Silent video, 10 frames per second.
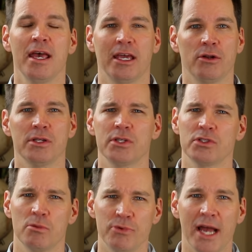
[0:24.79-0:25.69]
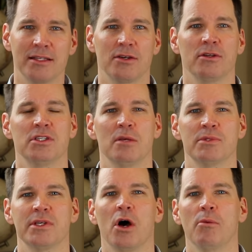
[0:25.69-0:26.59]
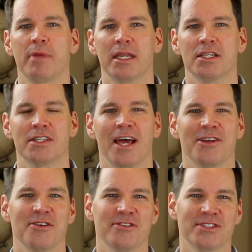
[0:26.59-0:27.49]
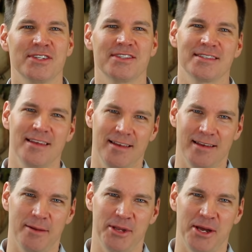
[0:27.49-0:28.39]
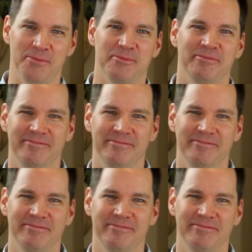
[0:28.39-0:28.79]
and also some practical tips to help manage that nervousness. Coming up.